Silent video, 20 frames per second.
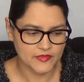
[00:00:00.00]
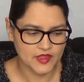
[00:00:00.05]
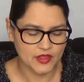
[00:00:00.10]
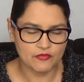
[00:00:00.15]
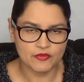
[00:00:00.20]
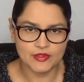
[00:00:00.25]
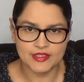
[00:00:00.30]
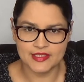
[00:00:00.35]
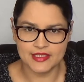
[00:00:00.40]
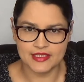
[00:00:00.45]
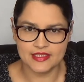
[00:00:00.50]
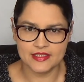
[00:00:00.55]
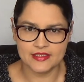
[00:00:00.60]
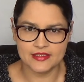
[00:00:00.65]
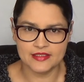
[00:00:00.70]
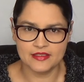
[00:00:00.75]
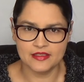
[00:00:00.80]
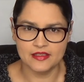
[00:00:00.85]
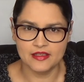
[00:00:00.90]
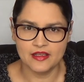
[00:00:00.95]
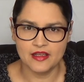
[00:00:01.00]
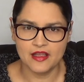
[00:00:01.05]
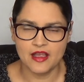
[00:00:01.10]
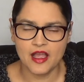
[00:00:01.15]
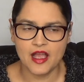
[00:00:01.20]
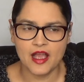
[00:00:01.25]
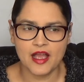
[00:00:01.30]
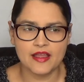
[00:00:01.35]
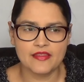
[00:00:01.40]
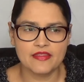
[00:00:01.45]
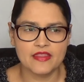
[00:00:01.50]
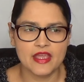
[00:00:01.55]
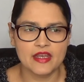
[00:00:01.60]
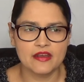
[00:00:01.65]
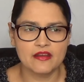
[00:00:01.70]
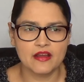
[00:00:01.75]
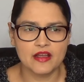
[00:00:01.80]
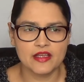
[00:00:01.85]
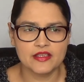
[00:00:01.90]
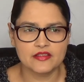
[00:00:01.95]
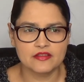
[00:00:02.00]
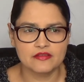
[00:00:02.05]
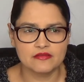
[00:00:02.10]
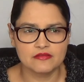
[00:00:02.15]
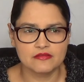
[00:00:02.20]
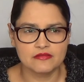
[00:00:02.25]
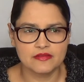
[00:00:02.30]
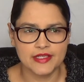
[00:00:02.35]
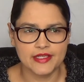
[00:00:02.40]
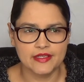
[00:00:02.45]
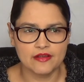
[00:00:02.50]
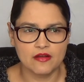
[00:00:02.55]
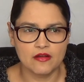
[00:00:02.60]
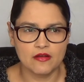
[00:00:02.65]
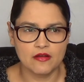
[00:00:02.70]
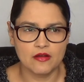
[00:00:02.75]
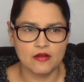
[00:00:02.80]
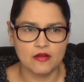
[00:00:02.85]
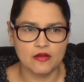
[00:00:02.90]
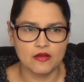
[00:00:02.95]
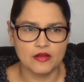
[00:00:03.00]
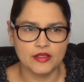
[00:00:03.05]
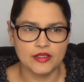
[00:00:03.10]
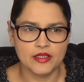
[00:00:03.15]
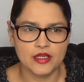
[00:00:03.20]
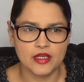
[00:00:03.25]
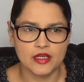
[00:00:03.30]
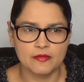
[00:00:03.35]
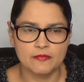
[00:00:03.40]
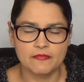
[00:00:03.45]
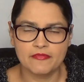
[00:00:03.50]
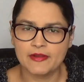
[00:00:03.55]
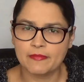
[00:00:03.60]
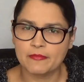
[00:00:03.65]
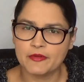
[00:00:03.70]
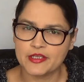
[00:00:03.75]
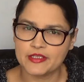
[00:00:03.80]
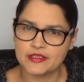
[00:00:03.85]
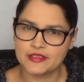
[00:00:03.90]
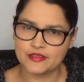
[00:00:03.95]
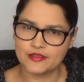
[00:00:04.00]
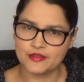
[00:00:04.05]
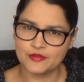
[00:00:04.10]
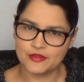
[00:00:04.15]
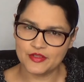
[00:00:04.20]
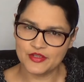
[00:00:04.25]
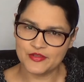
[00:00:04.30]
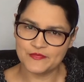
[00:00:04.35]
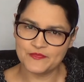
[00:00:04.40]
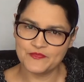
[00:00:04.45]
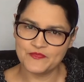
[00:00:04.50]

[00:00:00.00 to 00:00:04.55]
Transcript: resist, and then I saw it on Fabrics Galore,